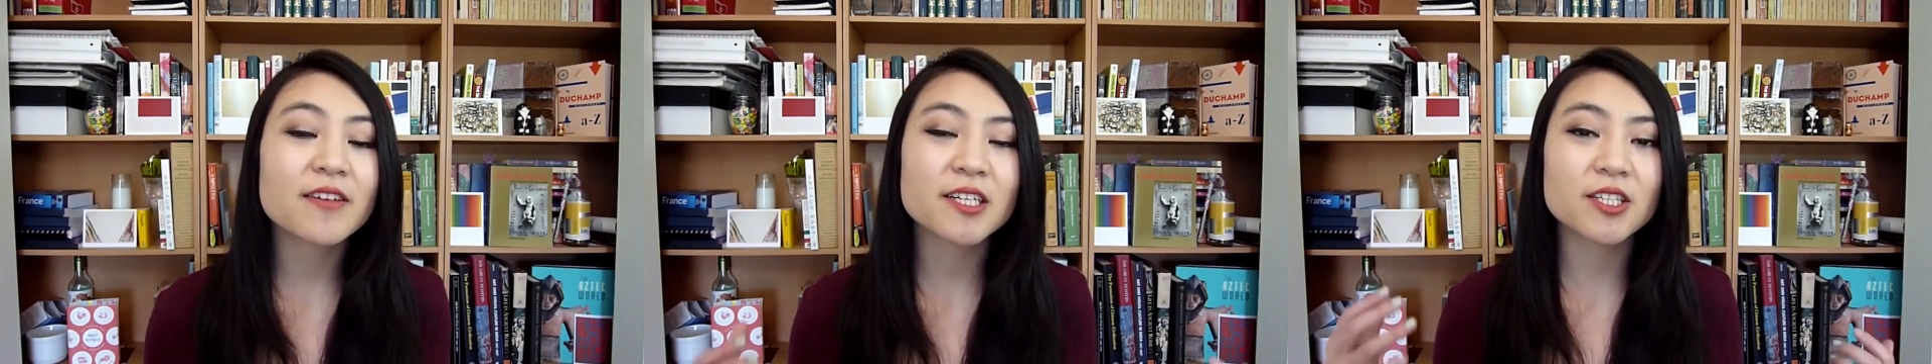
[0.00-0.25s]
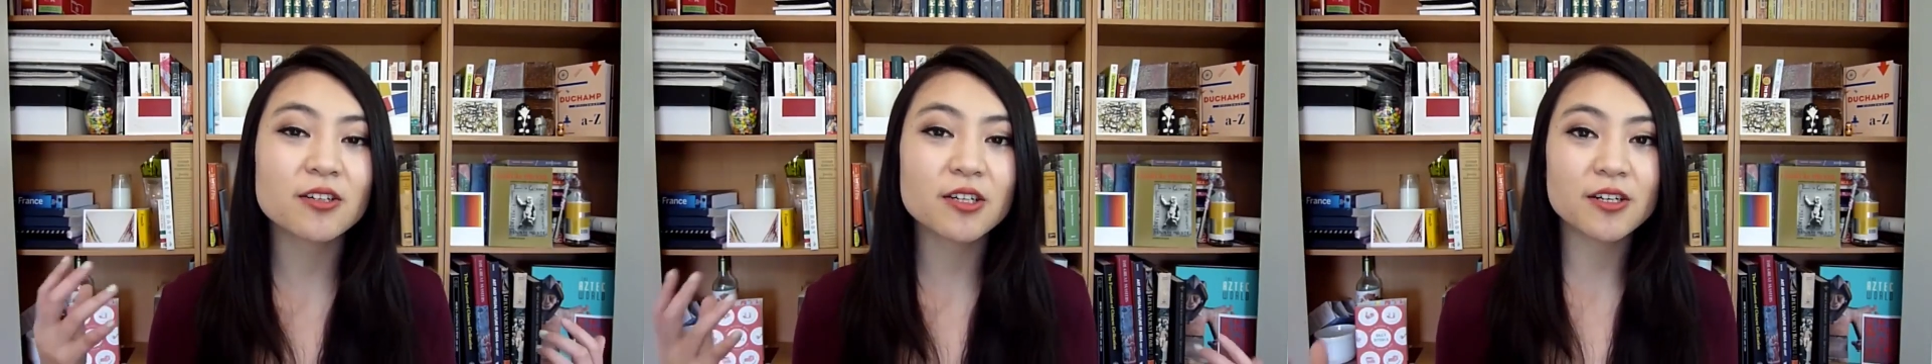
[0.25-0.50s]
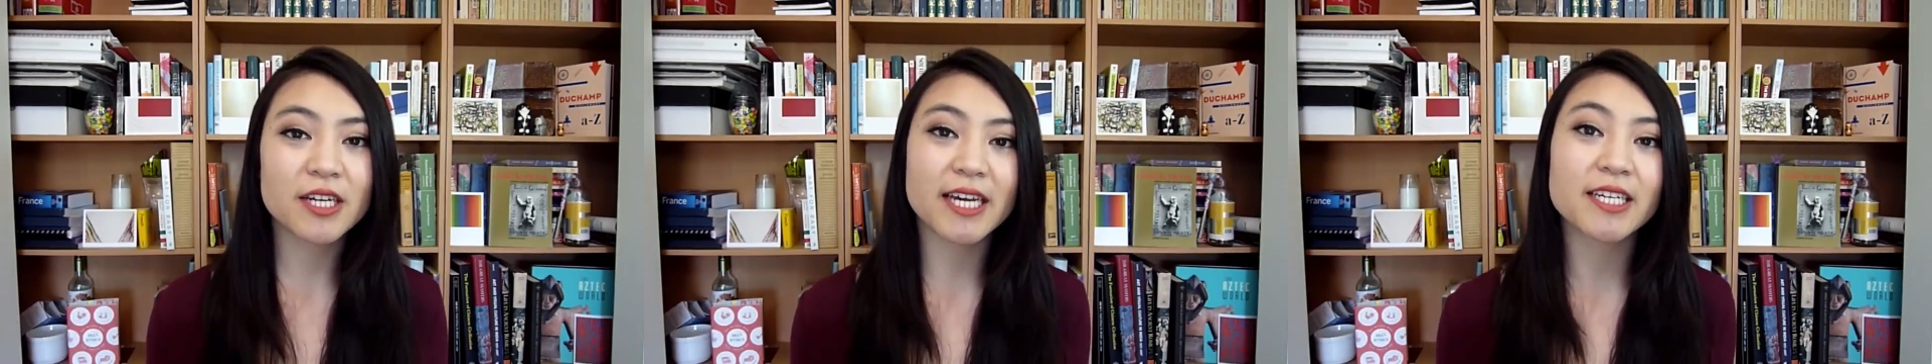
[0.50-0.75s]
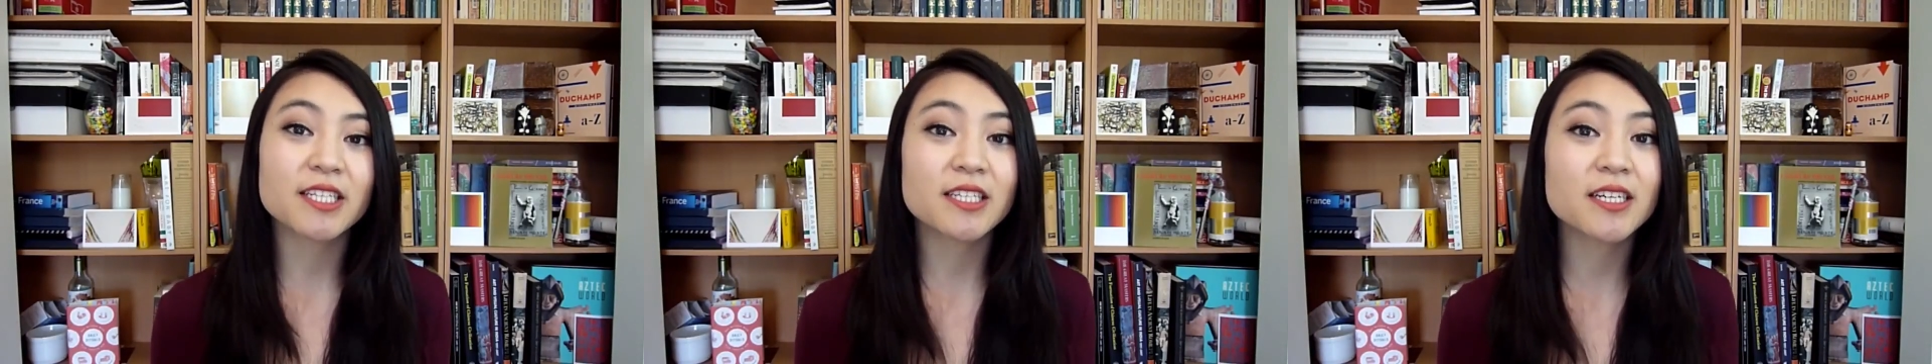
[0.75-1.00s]
If there's no
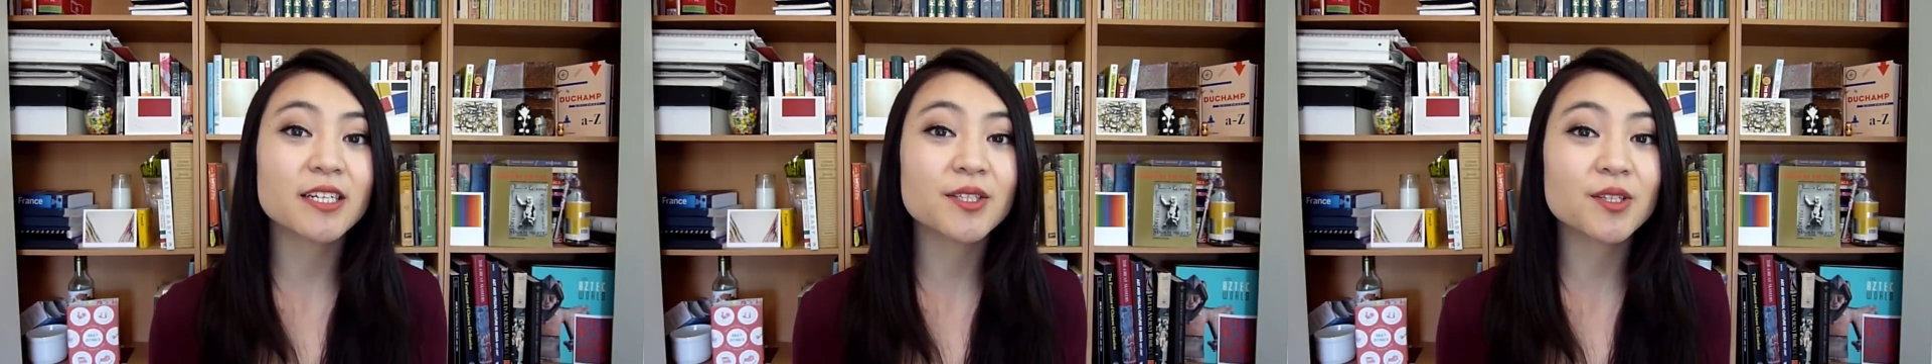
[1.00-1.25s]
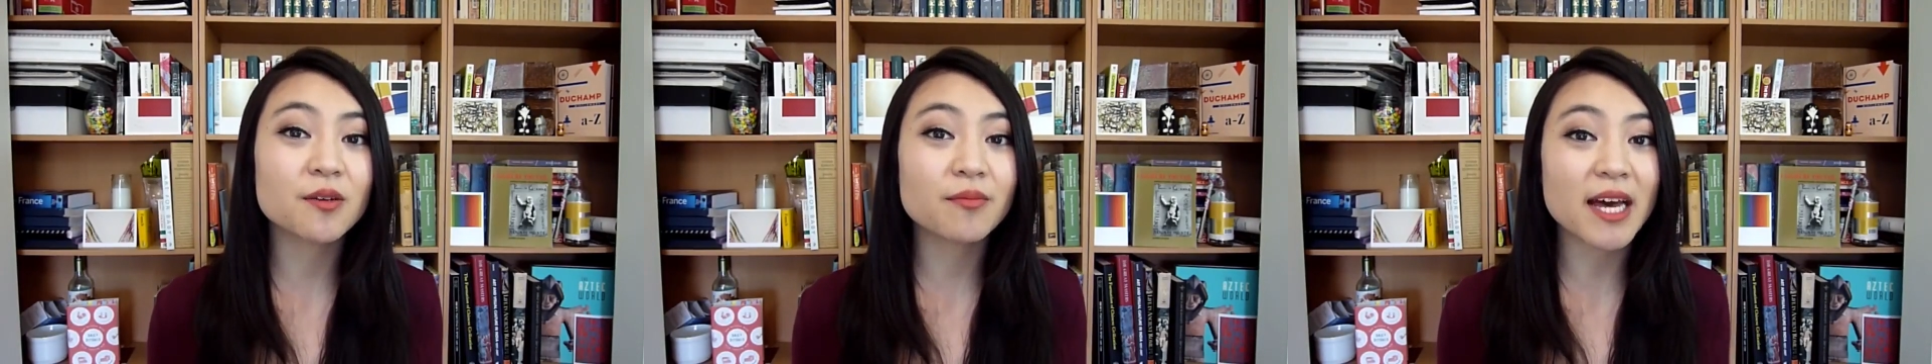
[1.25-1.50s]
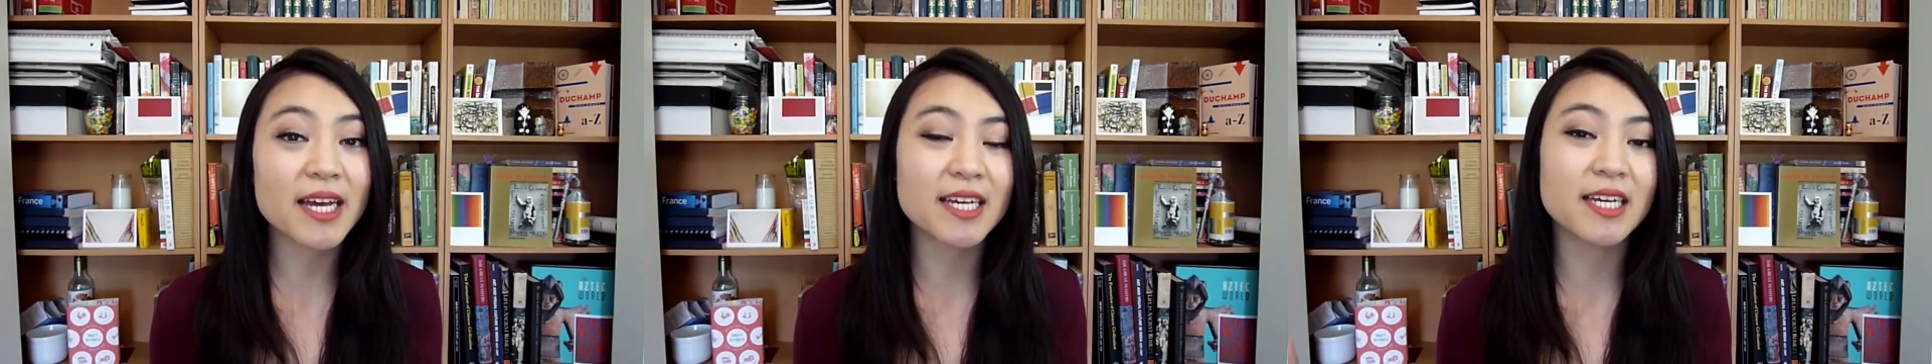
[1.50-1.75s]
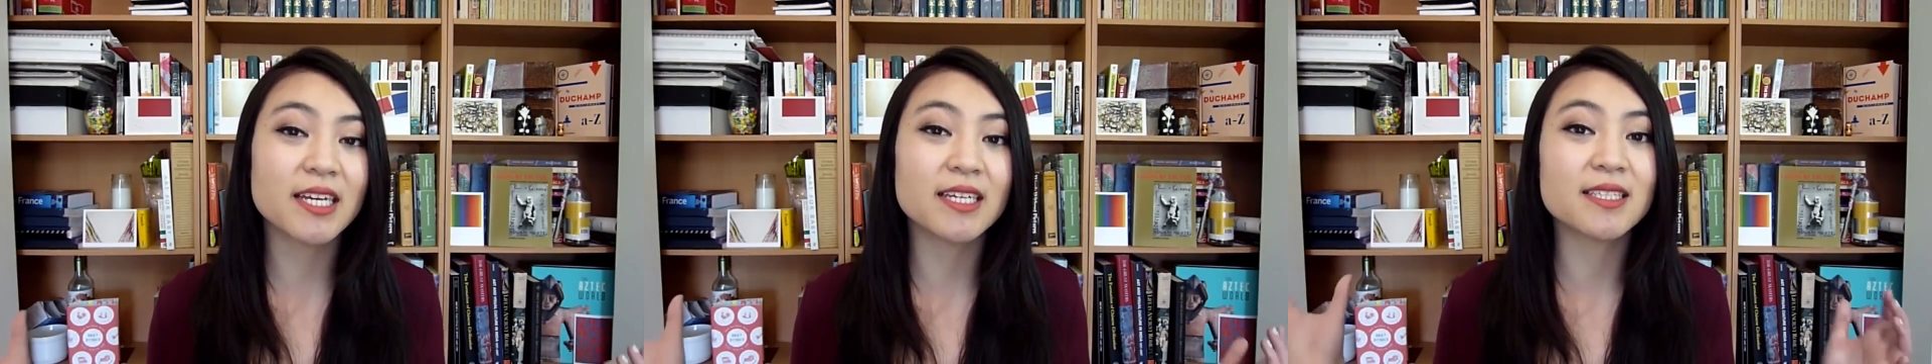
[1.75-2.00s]
notation, assume
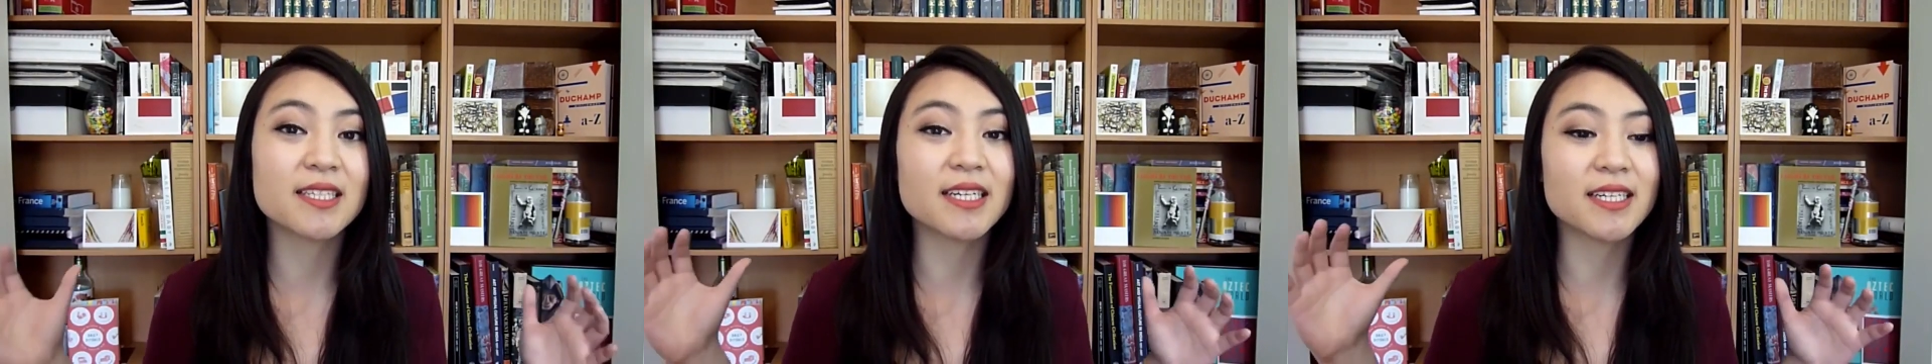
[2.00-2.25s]
that it is